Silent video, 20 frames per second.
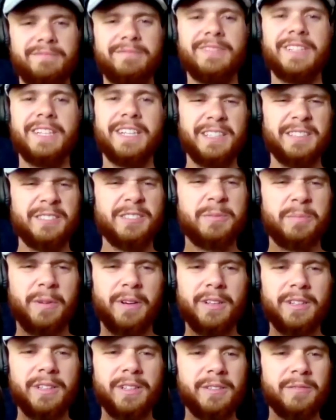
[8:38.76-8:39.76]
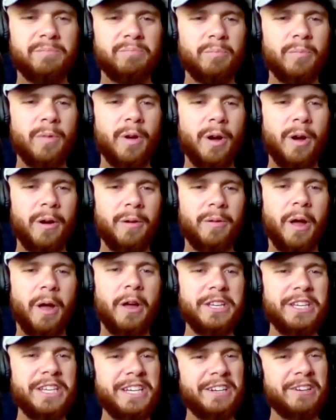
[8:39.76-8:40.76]
it was probably a
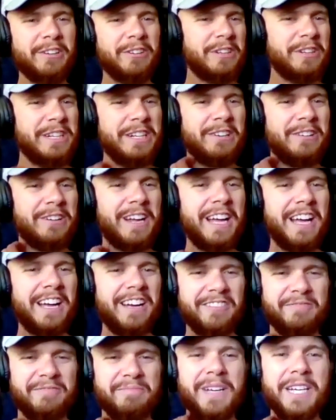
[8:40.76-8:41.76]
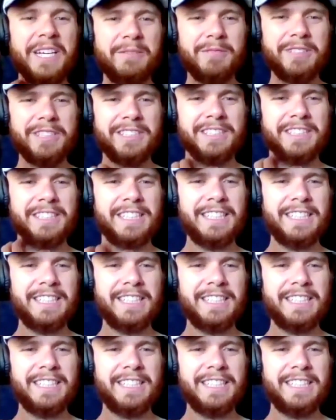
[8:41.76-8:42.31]
year and a half, maybe.